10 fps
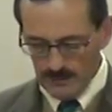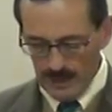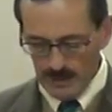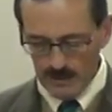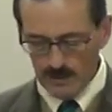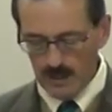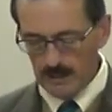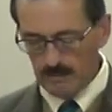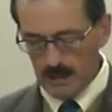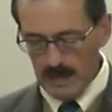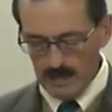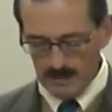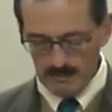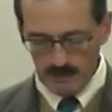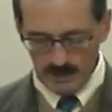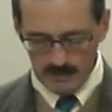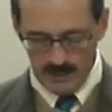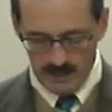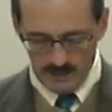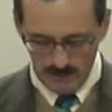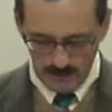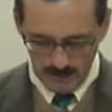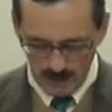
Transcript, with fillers: danger had passed, because Herod,